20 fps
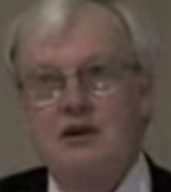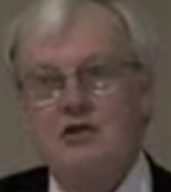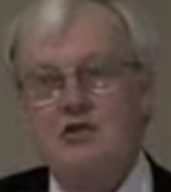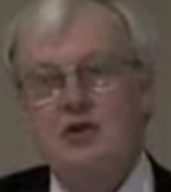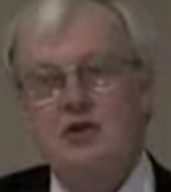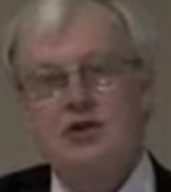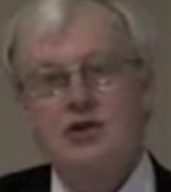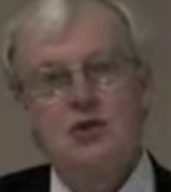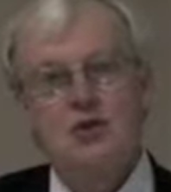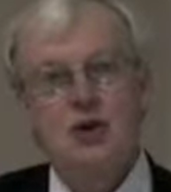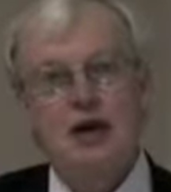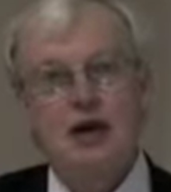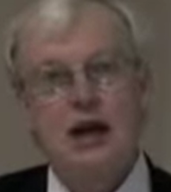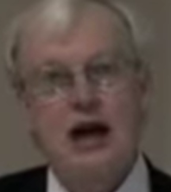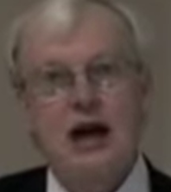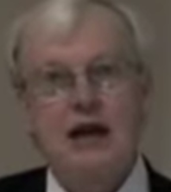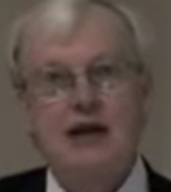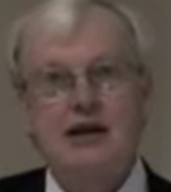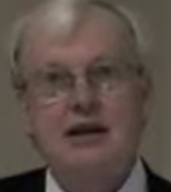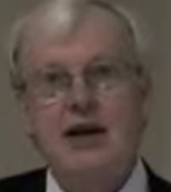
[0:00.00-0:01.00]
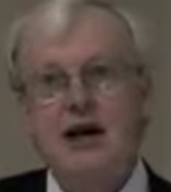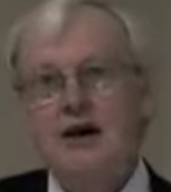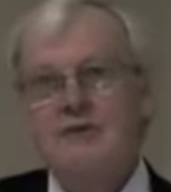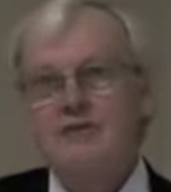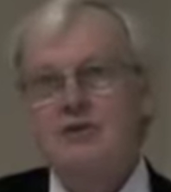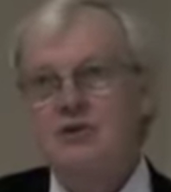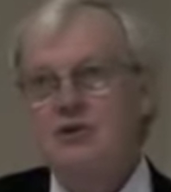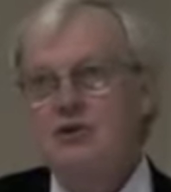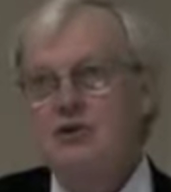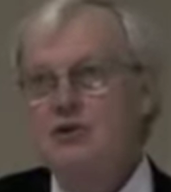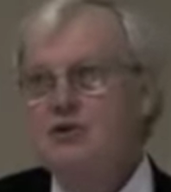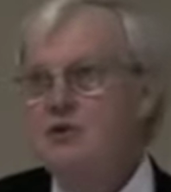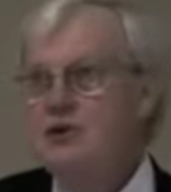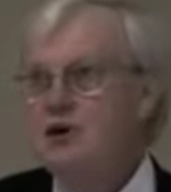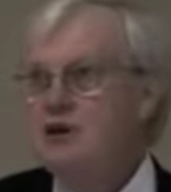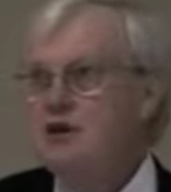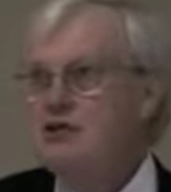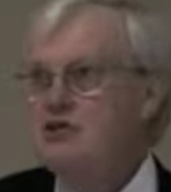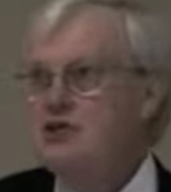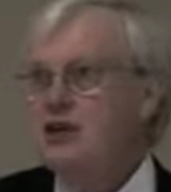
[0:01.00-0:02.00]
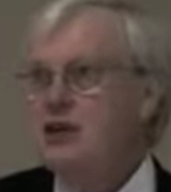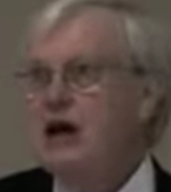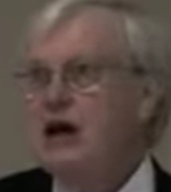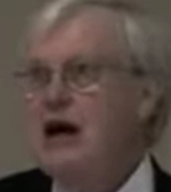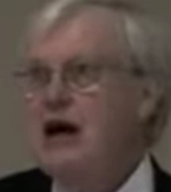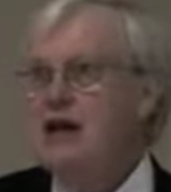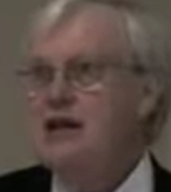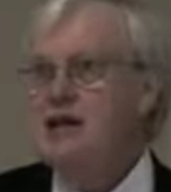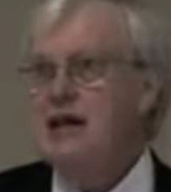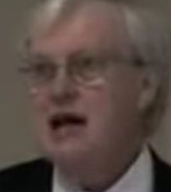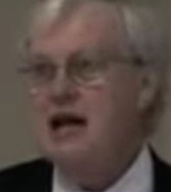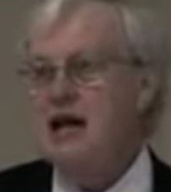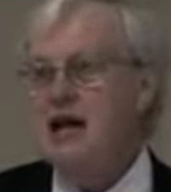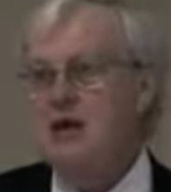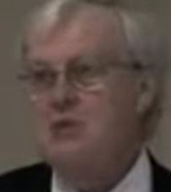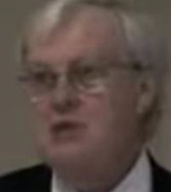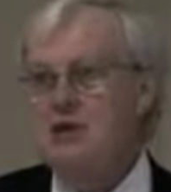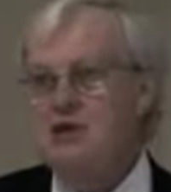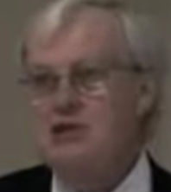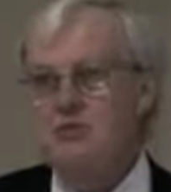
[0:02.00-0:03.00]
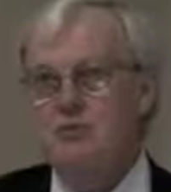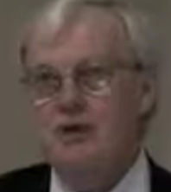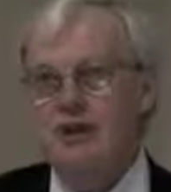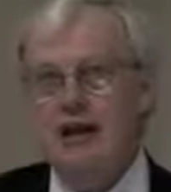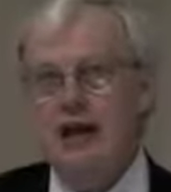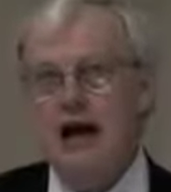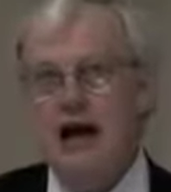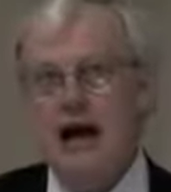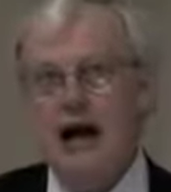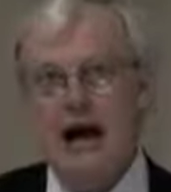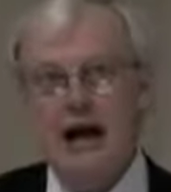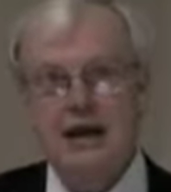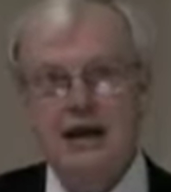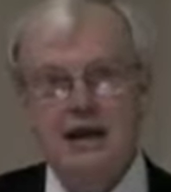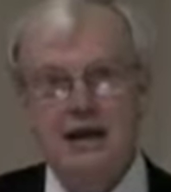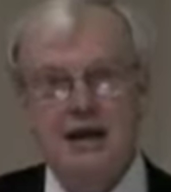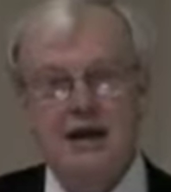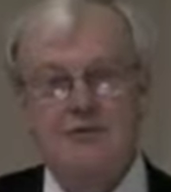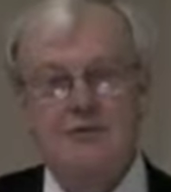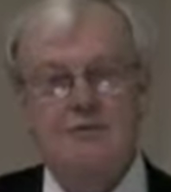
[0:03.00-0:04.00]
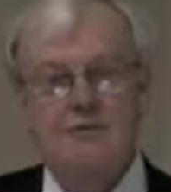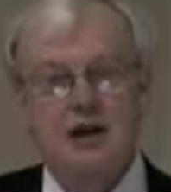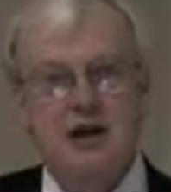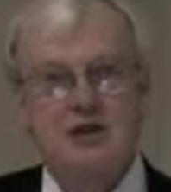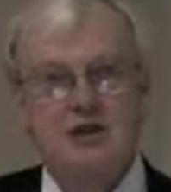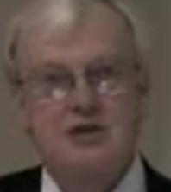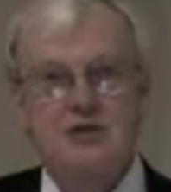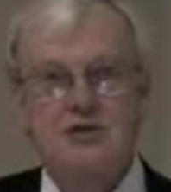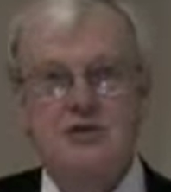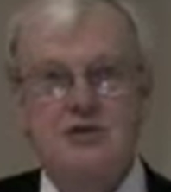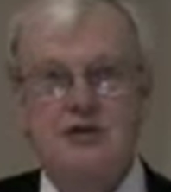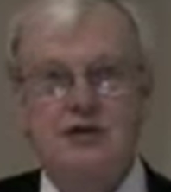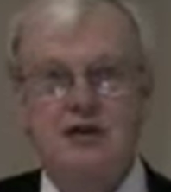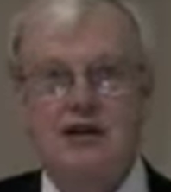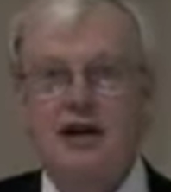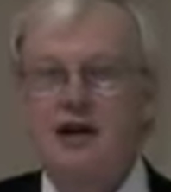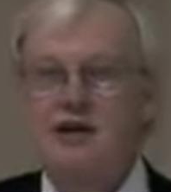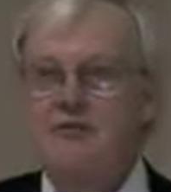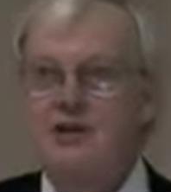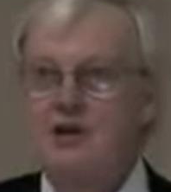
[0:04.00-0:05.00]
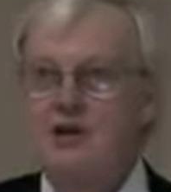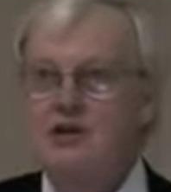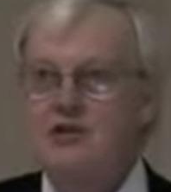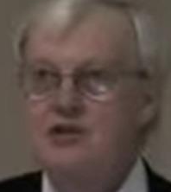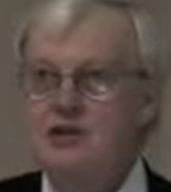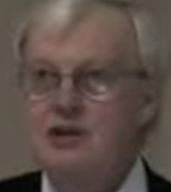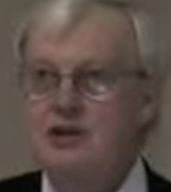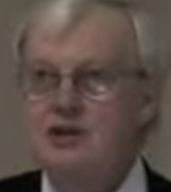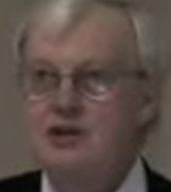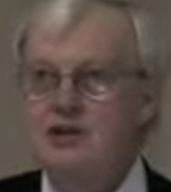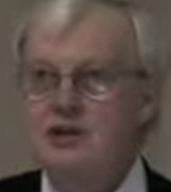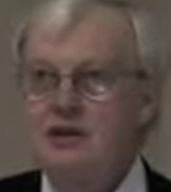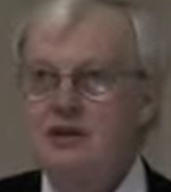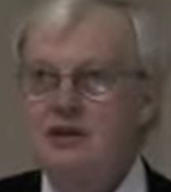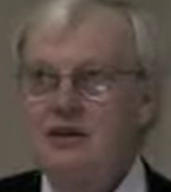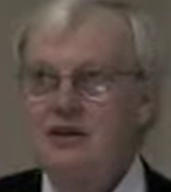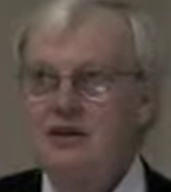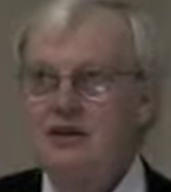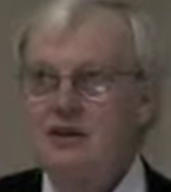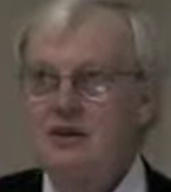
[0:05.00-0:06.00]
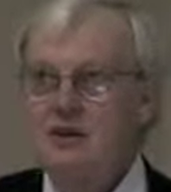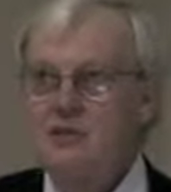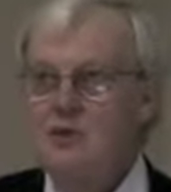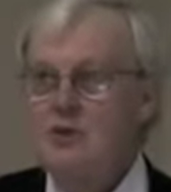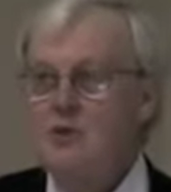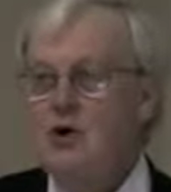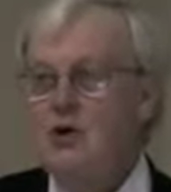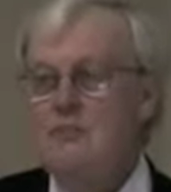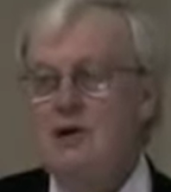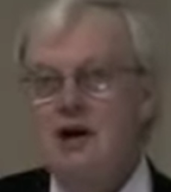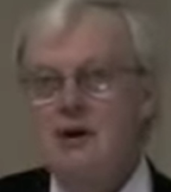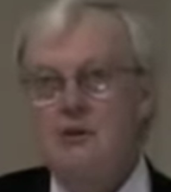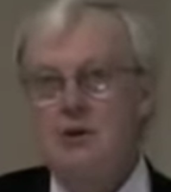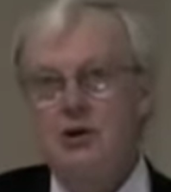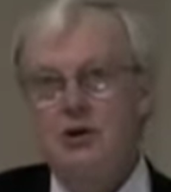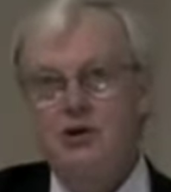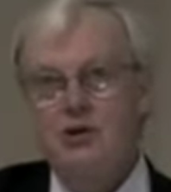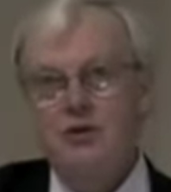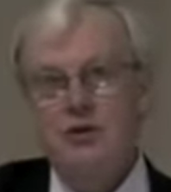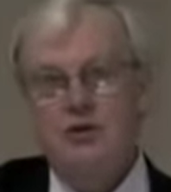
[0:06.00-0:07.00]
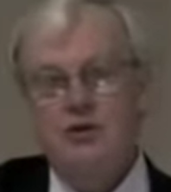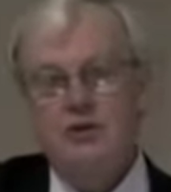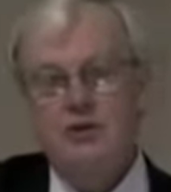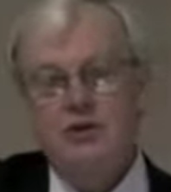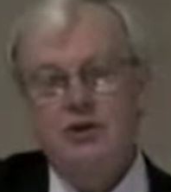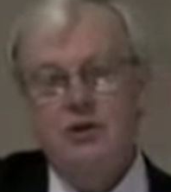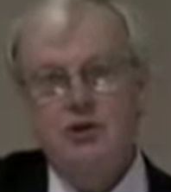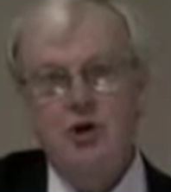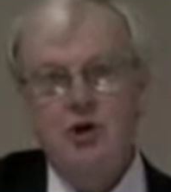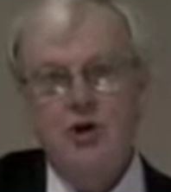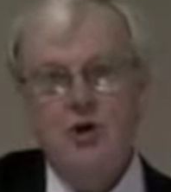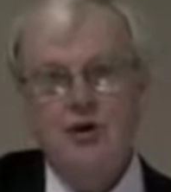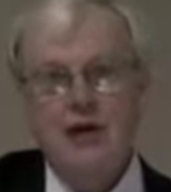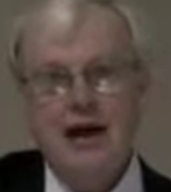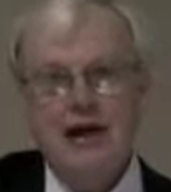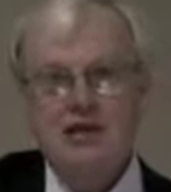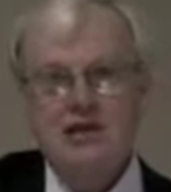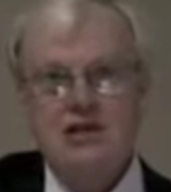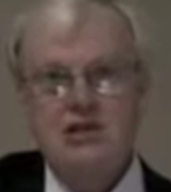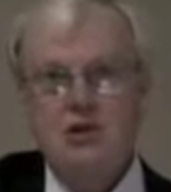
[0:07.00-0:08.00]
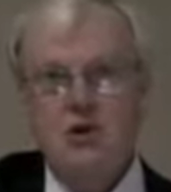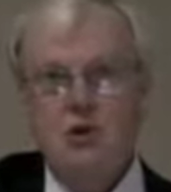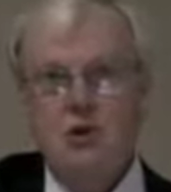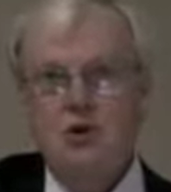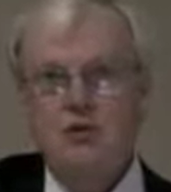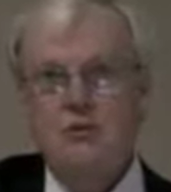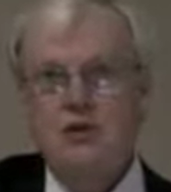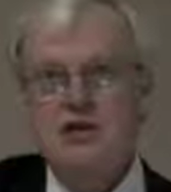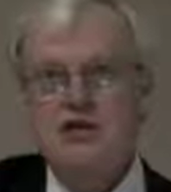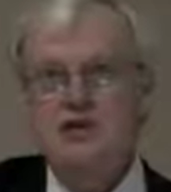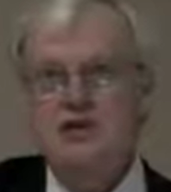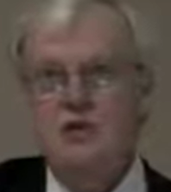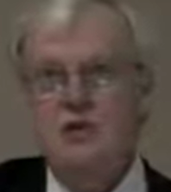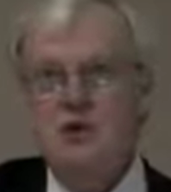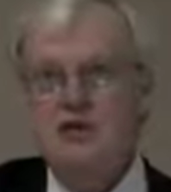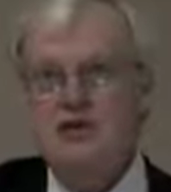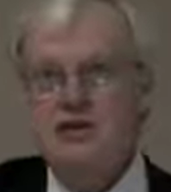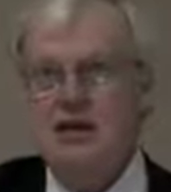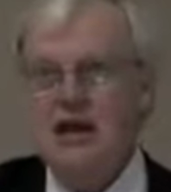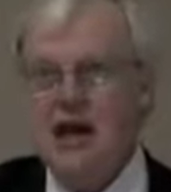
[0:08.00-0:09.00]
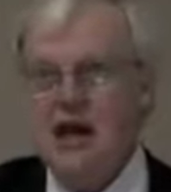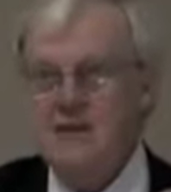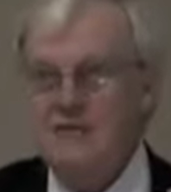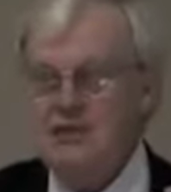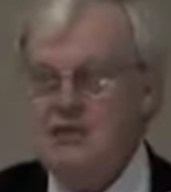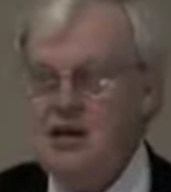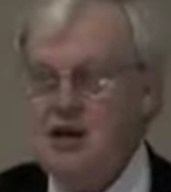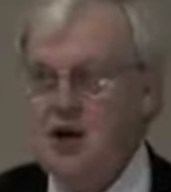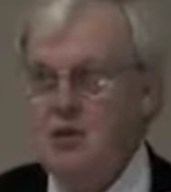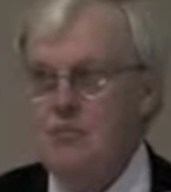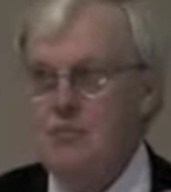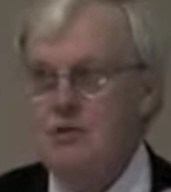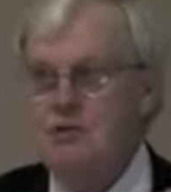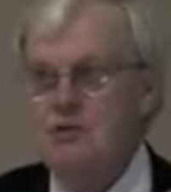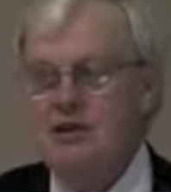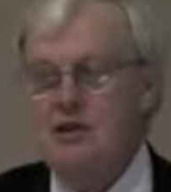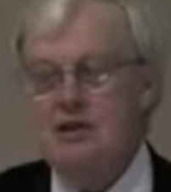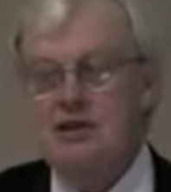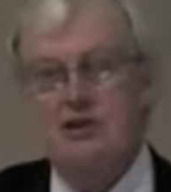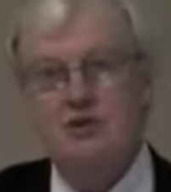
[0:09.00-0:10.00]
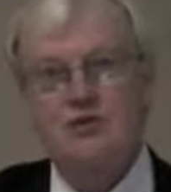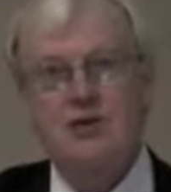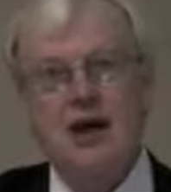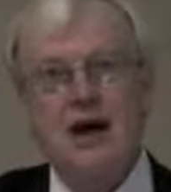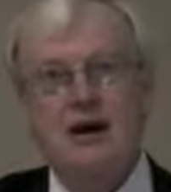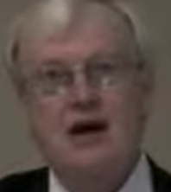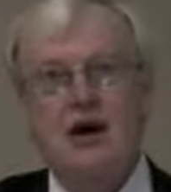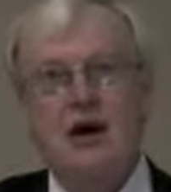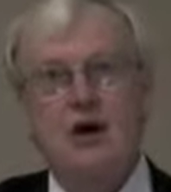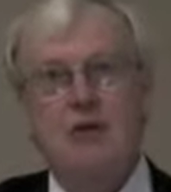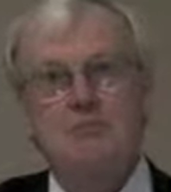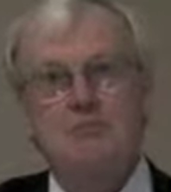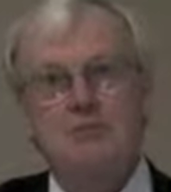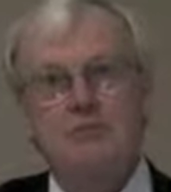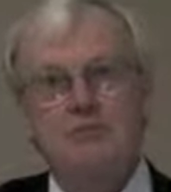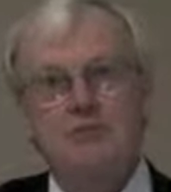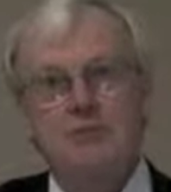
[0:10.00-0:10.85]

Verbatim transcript: So at 2 o'clock in the afternoon on a July day when it's really hot and everybody's using a lot of energy, we want to be able to, to go to that solar resource and have us help us get through that hump.